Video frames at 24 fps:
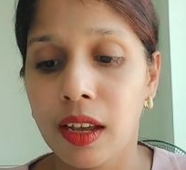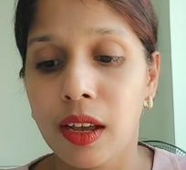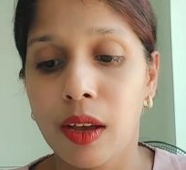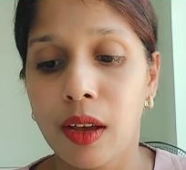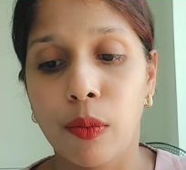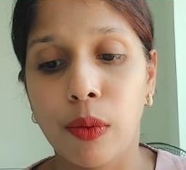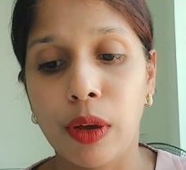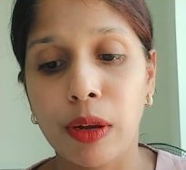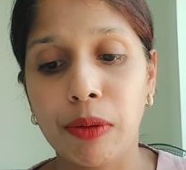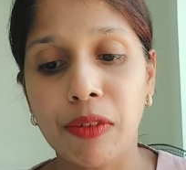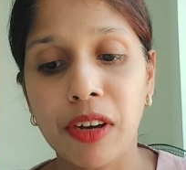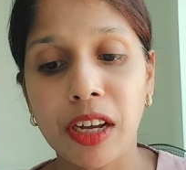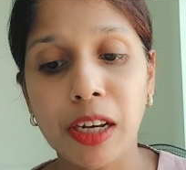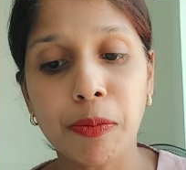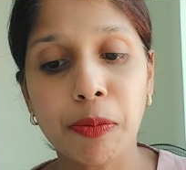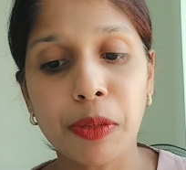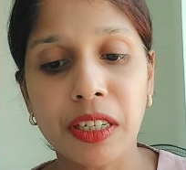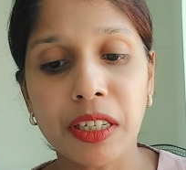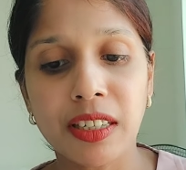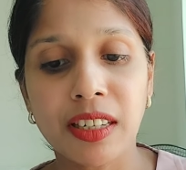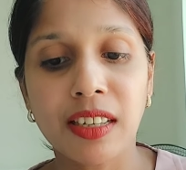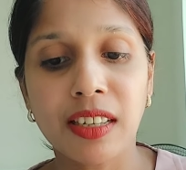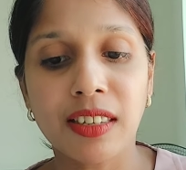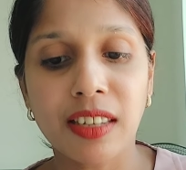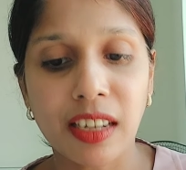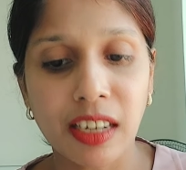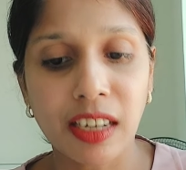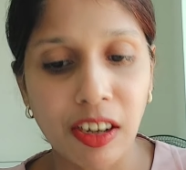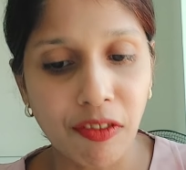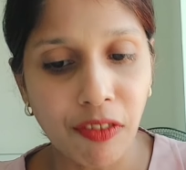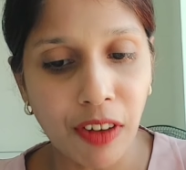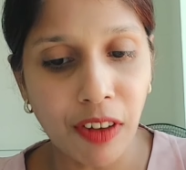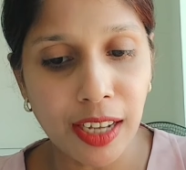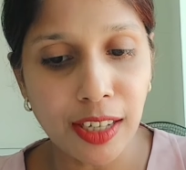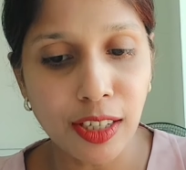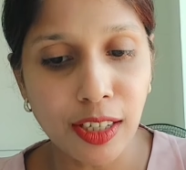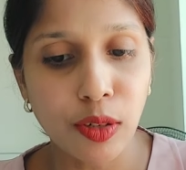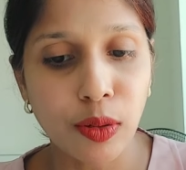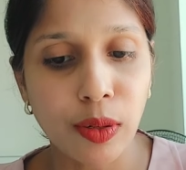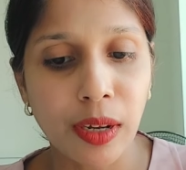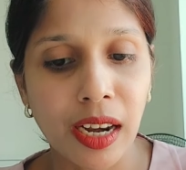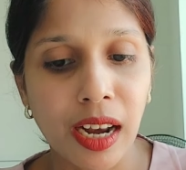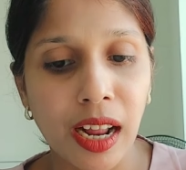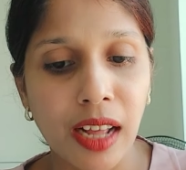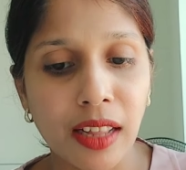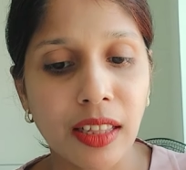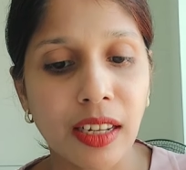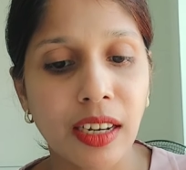when one person signifies to
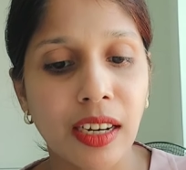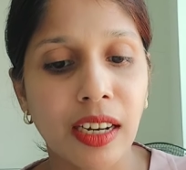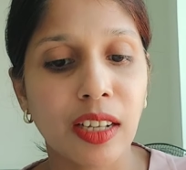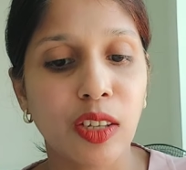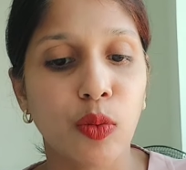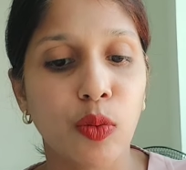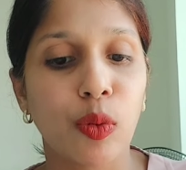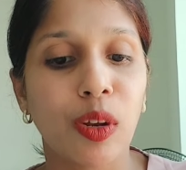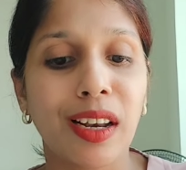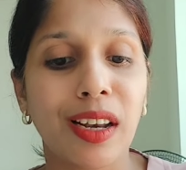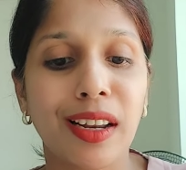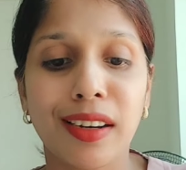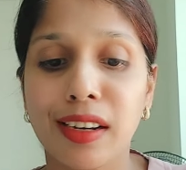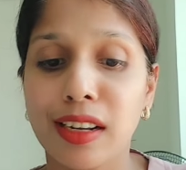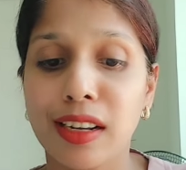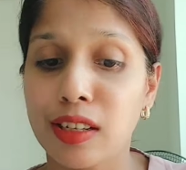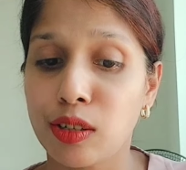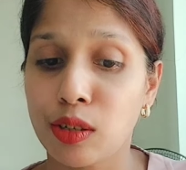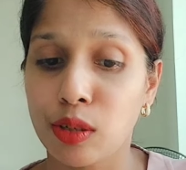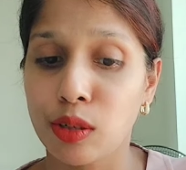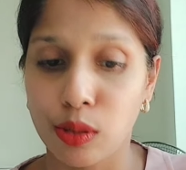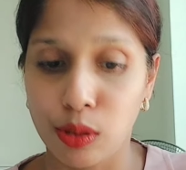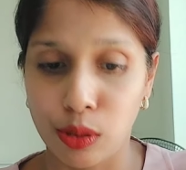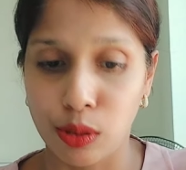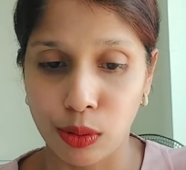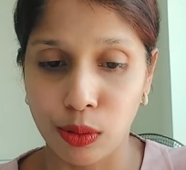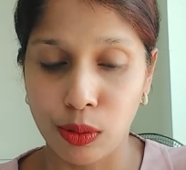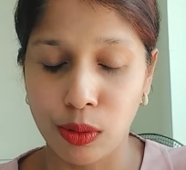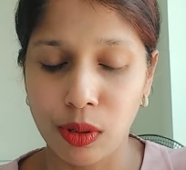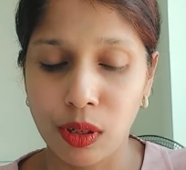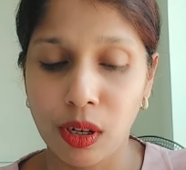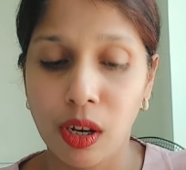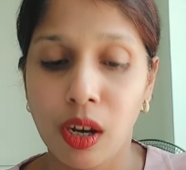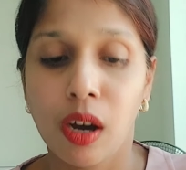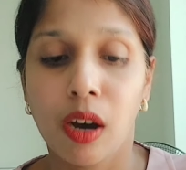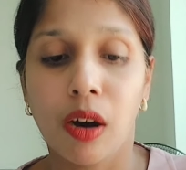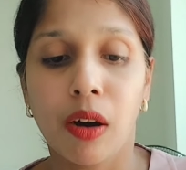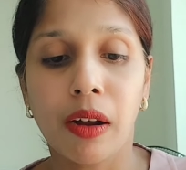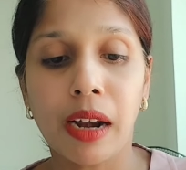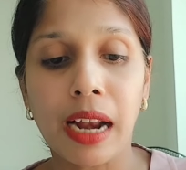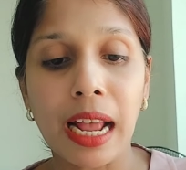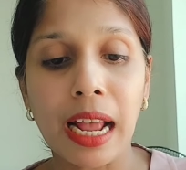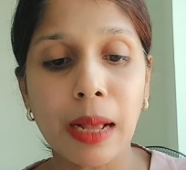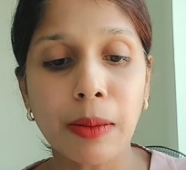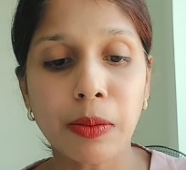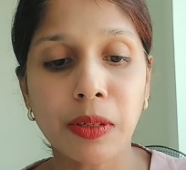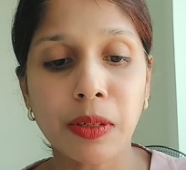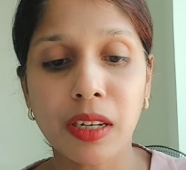another his willingness to do or
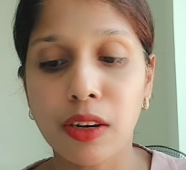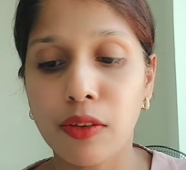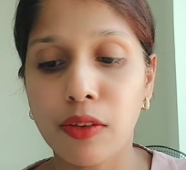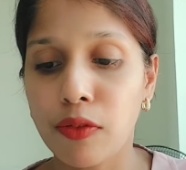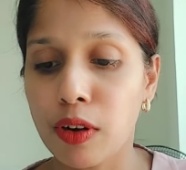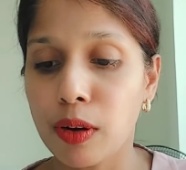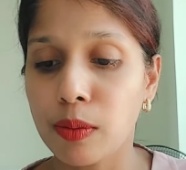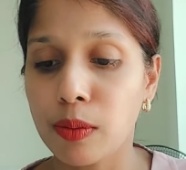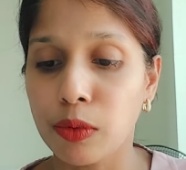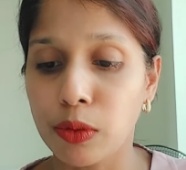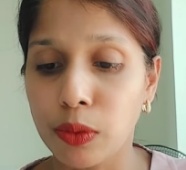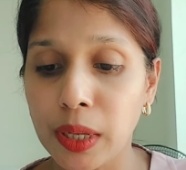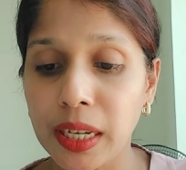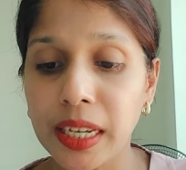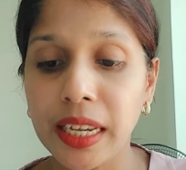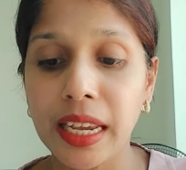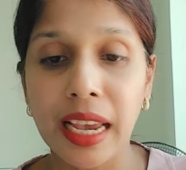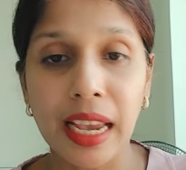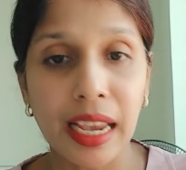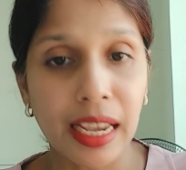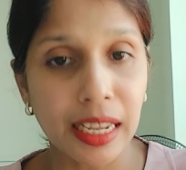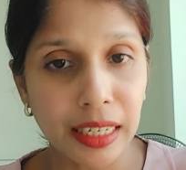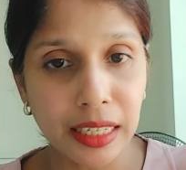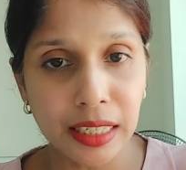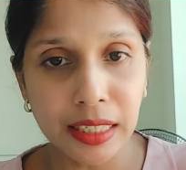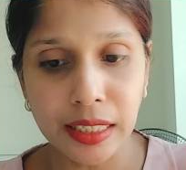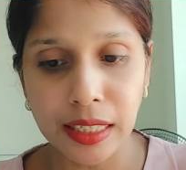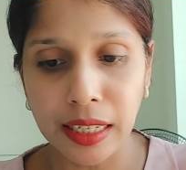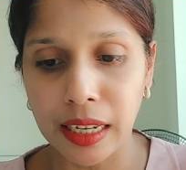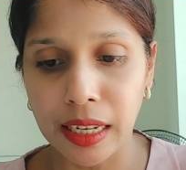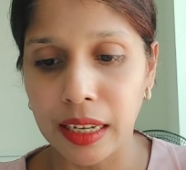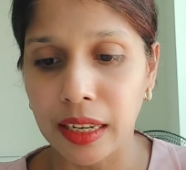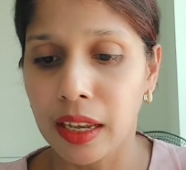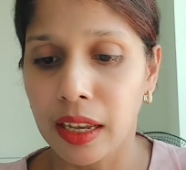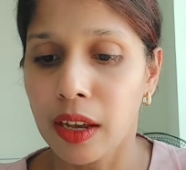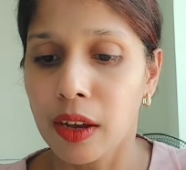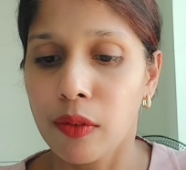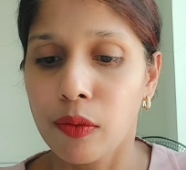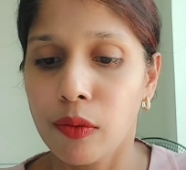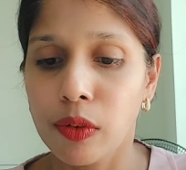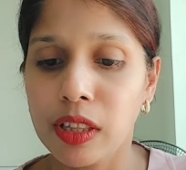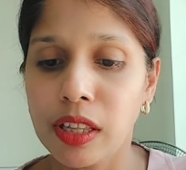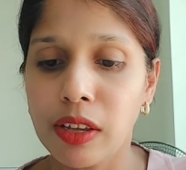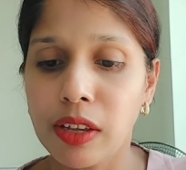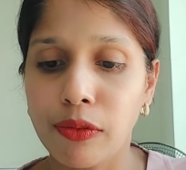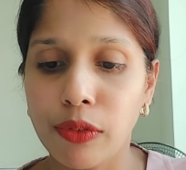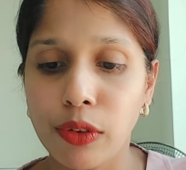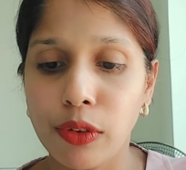abstain from doing anything with
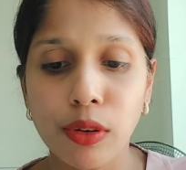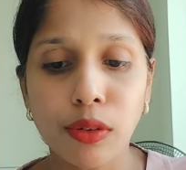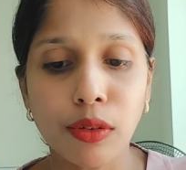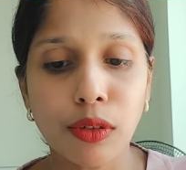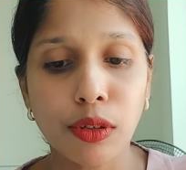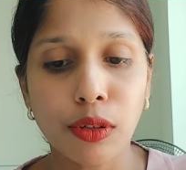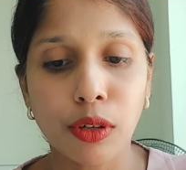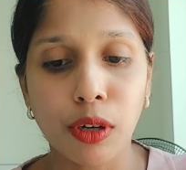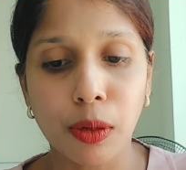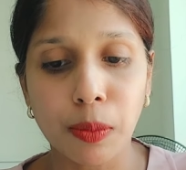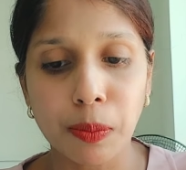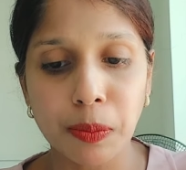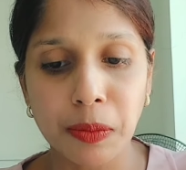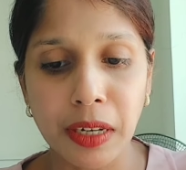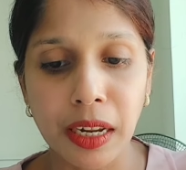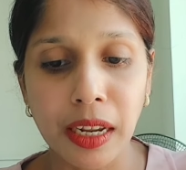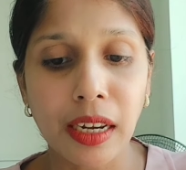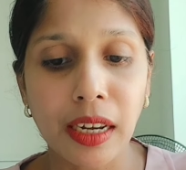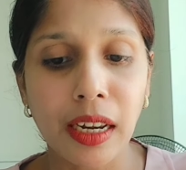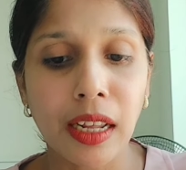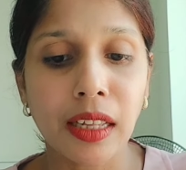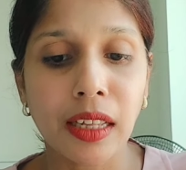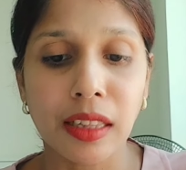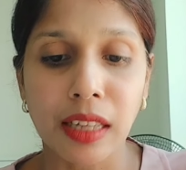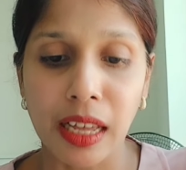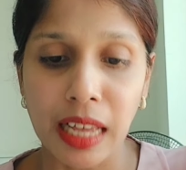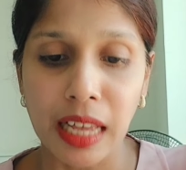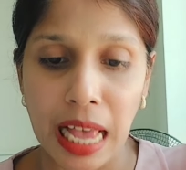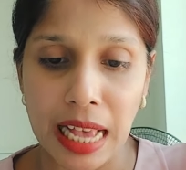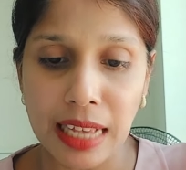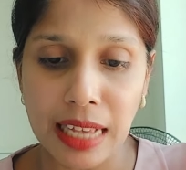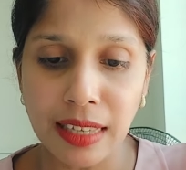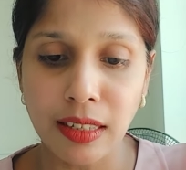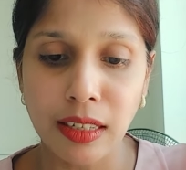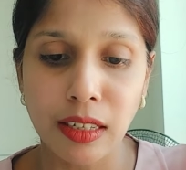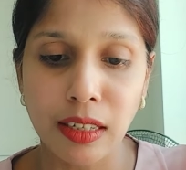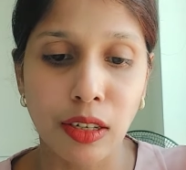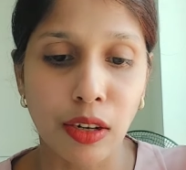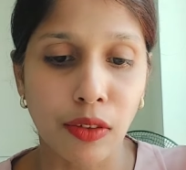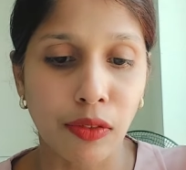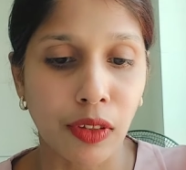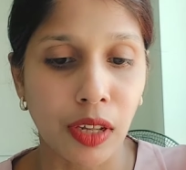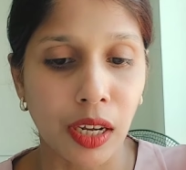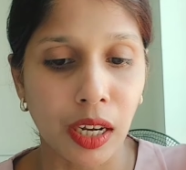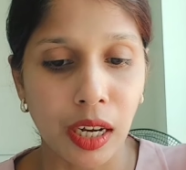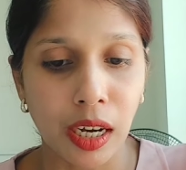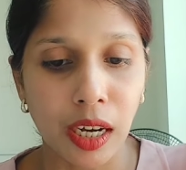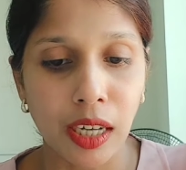a view to obtaining the assent of
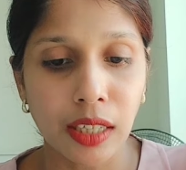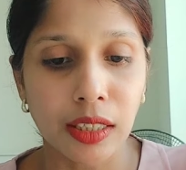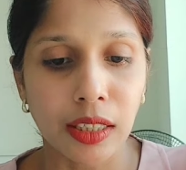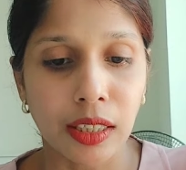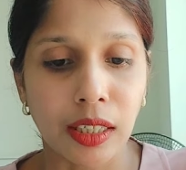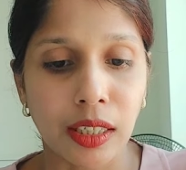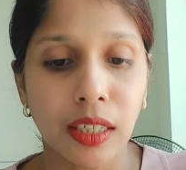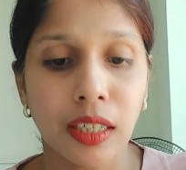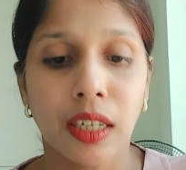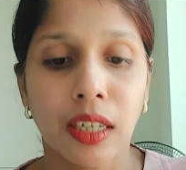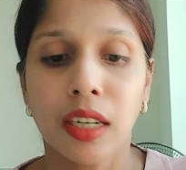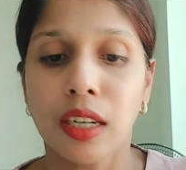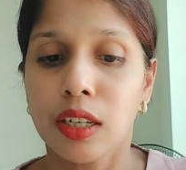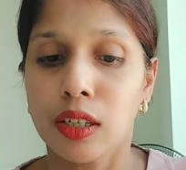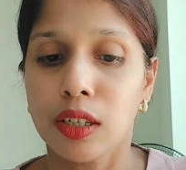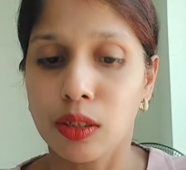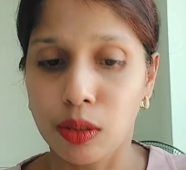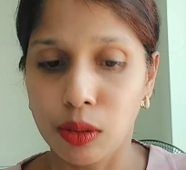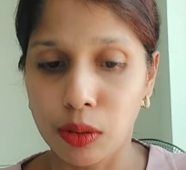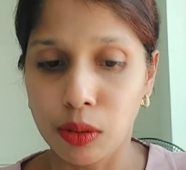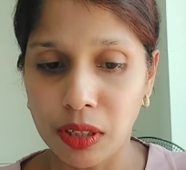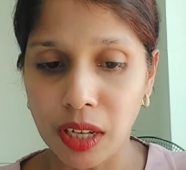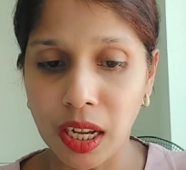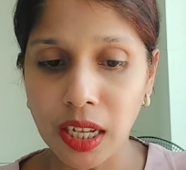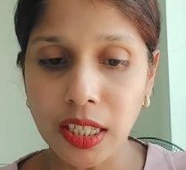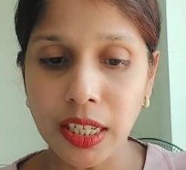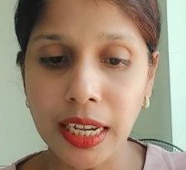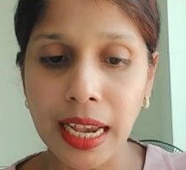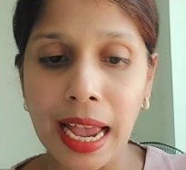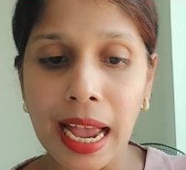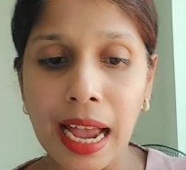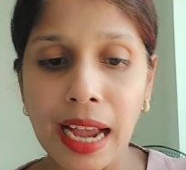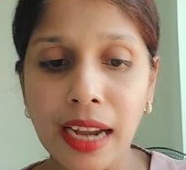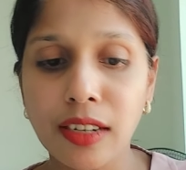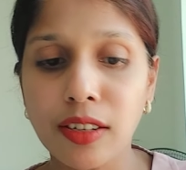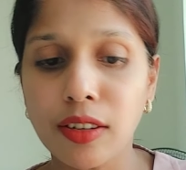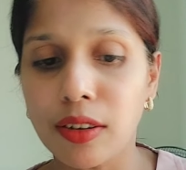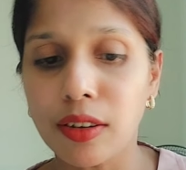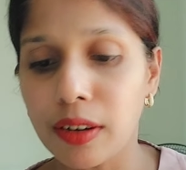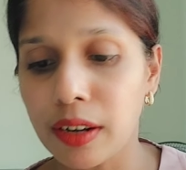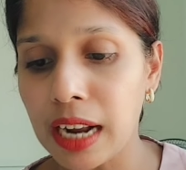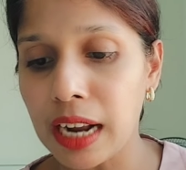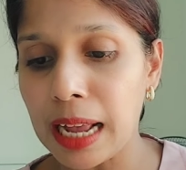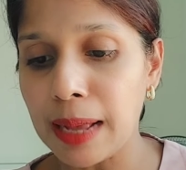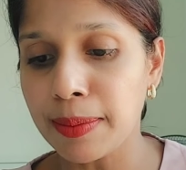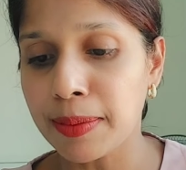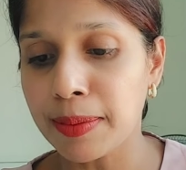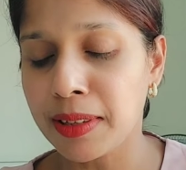the other to such act or
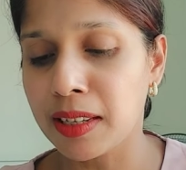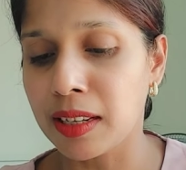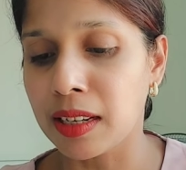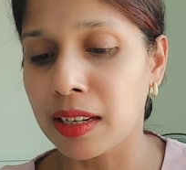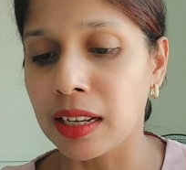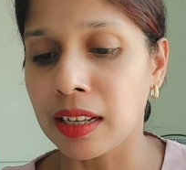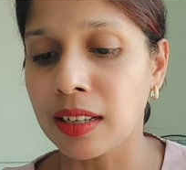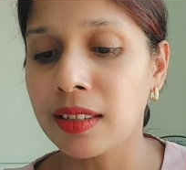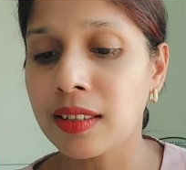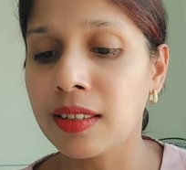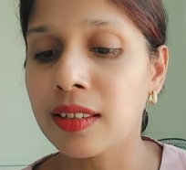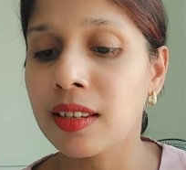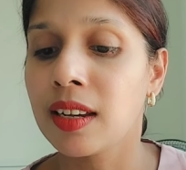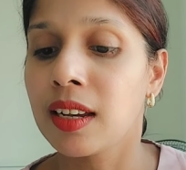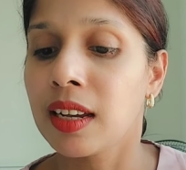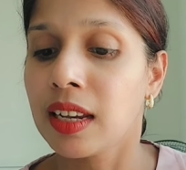abstinence,